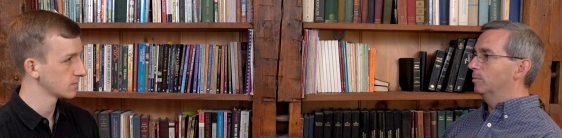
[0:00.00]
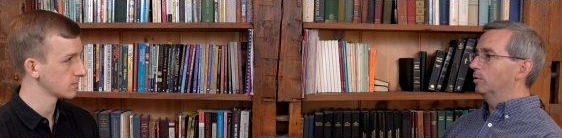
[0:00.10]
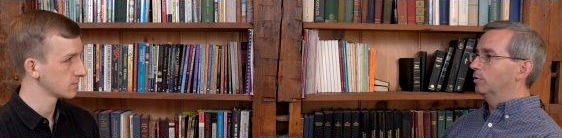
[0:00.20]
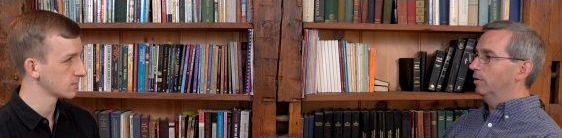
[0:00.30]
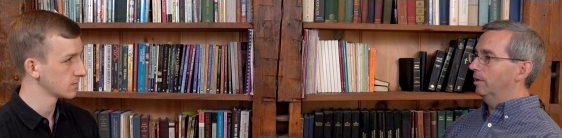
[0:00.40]
Speaker 1: that
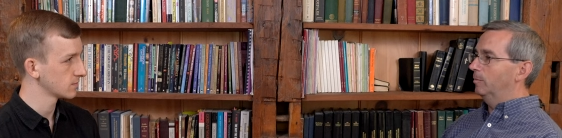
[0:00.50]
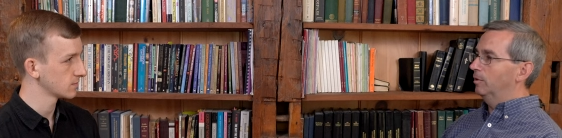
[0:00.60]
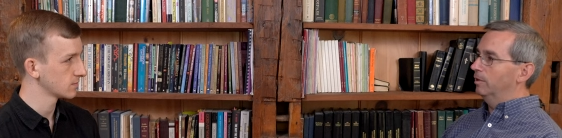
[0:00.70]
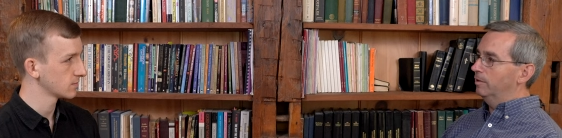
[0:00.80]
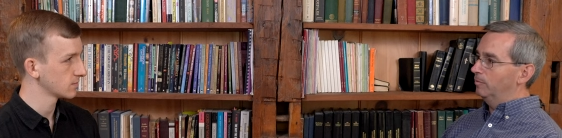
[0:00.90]
we're doing,
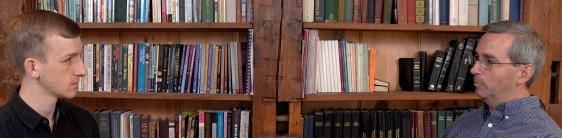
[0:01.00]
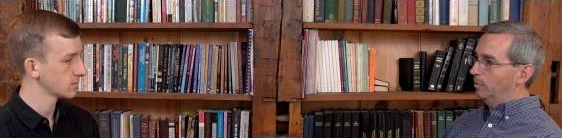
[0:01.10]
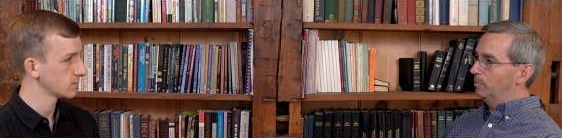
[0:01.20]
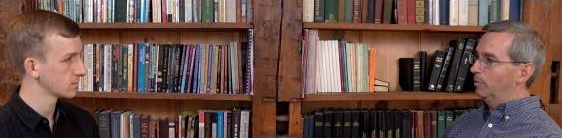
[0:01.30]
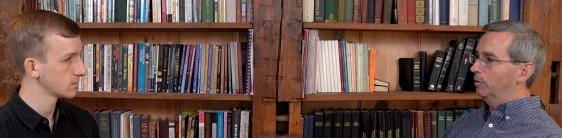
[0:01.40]
we're looking for
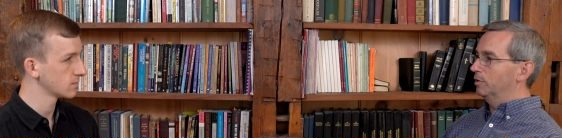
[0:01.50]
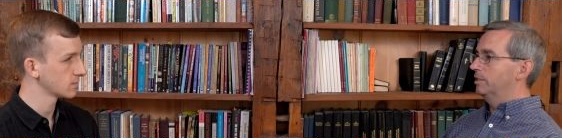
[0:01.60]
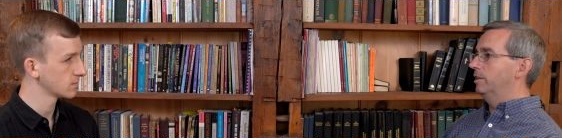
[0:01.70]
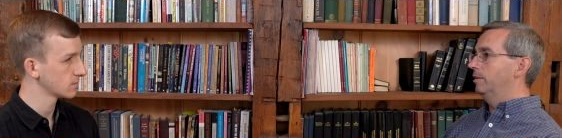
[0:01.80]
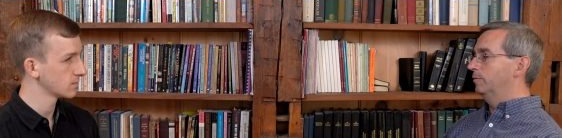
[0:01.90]
people who are
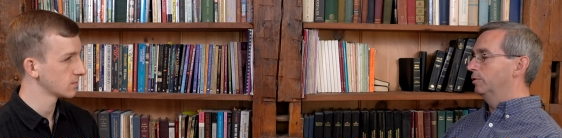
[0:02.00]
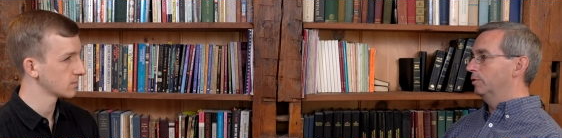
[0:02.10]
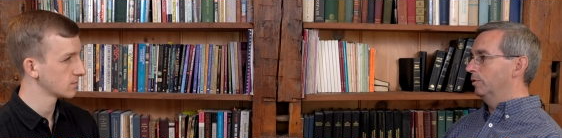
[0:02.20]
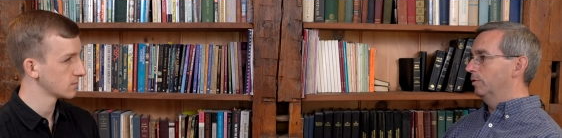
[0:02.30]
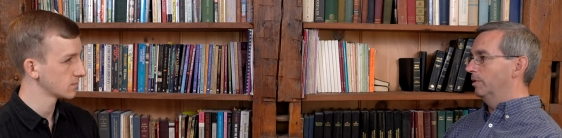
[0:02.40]
seeking for
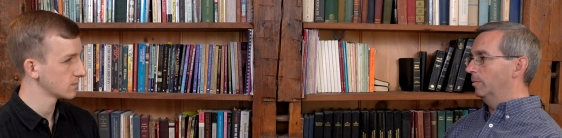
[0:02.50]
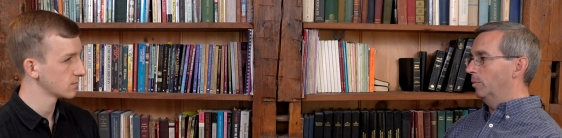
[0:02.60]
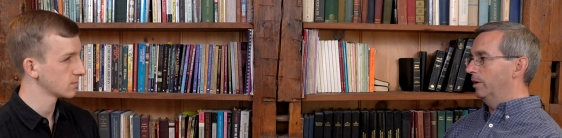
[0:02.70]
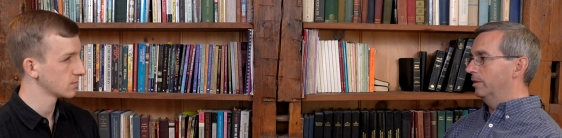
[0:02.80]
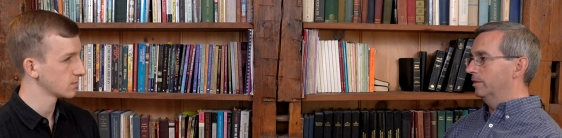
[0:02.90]
truth and
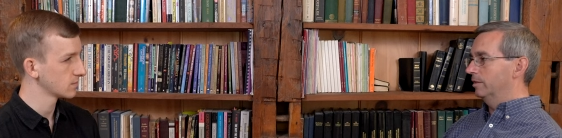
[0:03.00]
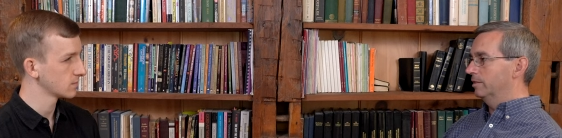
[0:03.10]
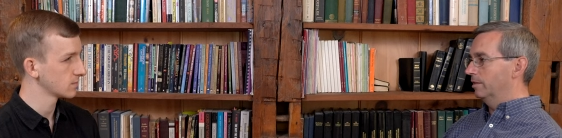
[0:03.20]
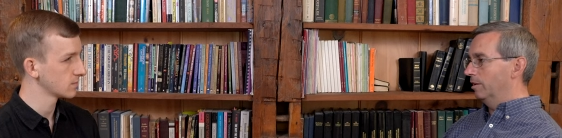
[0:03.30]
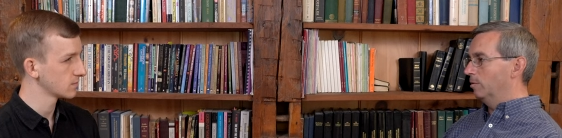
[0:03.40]
wanting to
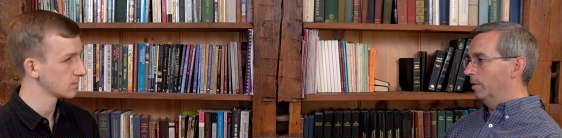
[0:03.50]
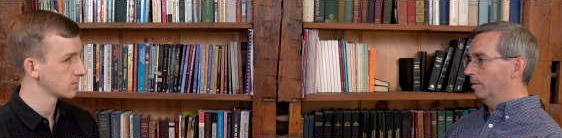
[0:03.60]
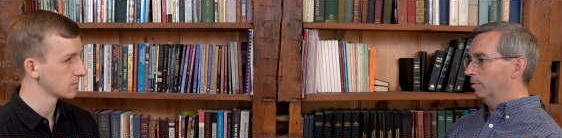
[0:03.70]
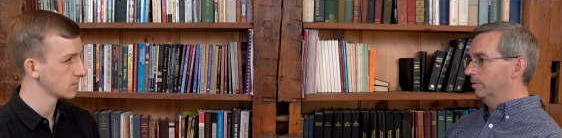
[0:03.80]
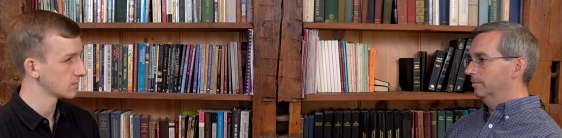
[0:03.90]
study the
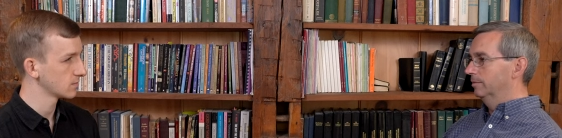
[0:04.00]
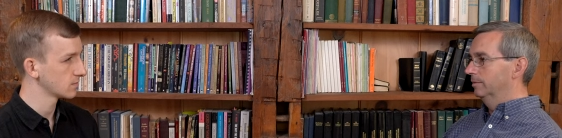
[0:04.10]
Bible.